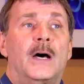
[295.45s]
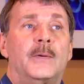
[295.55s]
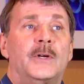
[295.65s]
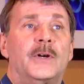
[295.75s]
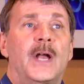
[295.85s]

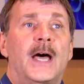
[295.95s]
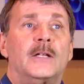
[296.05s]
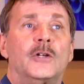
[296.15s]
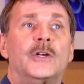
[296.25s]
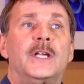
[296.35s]
you're not
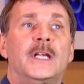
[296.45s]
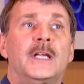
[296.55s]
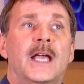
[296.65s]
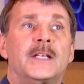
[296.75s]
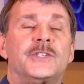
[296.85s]

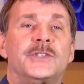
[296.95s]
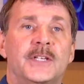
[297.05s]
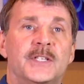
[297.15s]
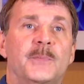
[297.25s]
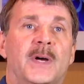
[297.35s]
looking at
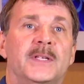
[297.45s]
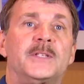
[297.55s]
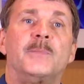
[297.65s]
6 months,